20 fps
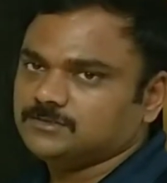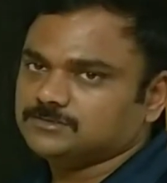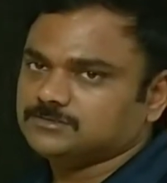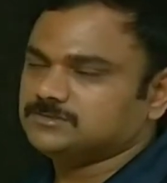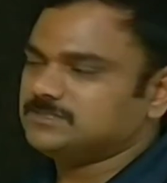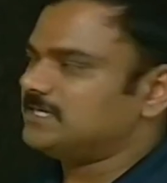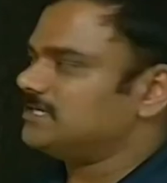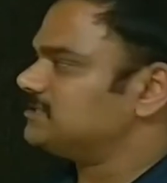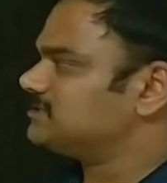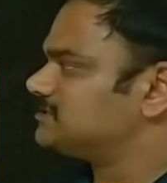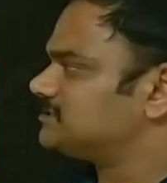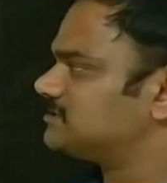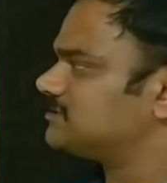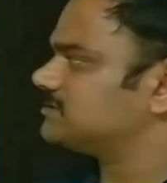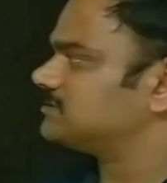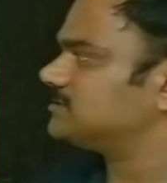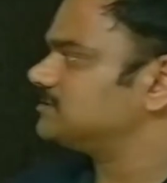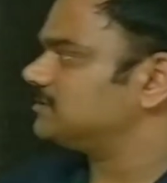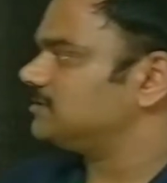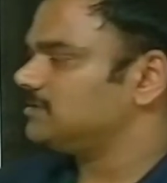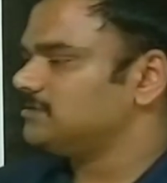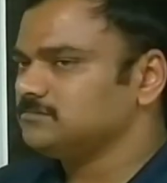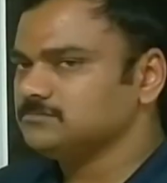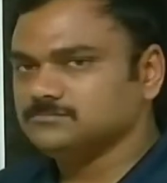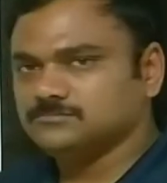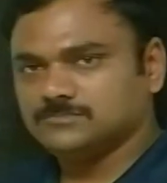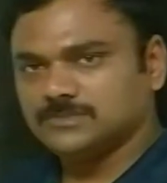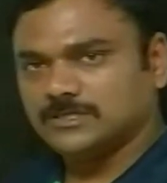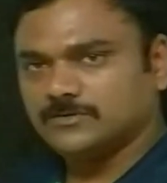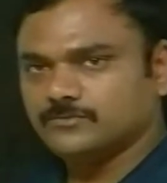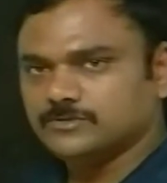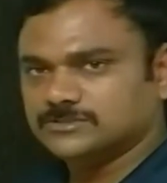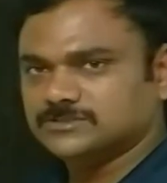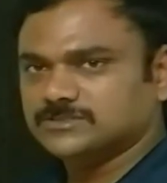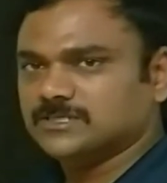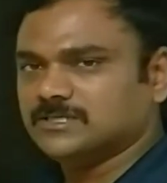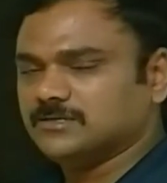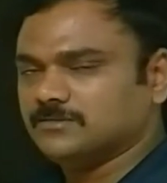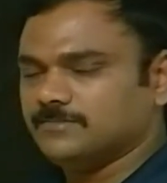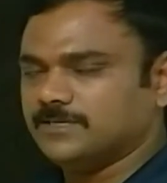So that's I would
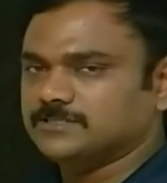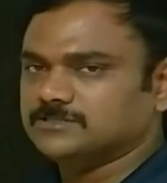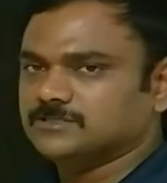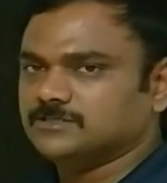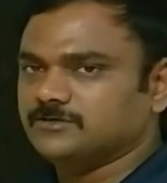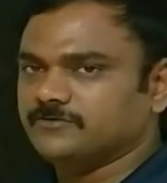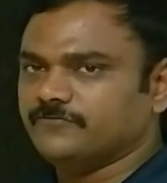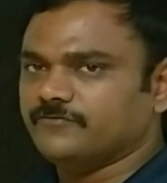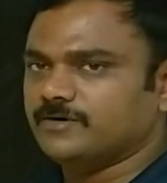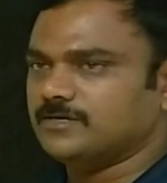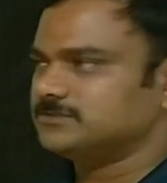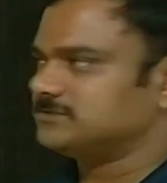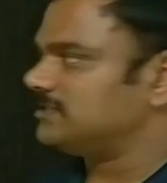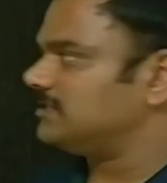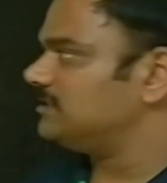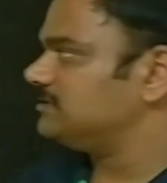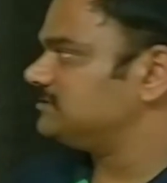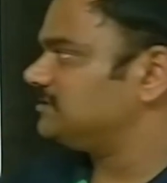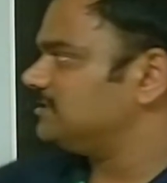say a major difference, right?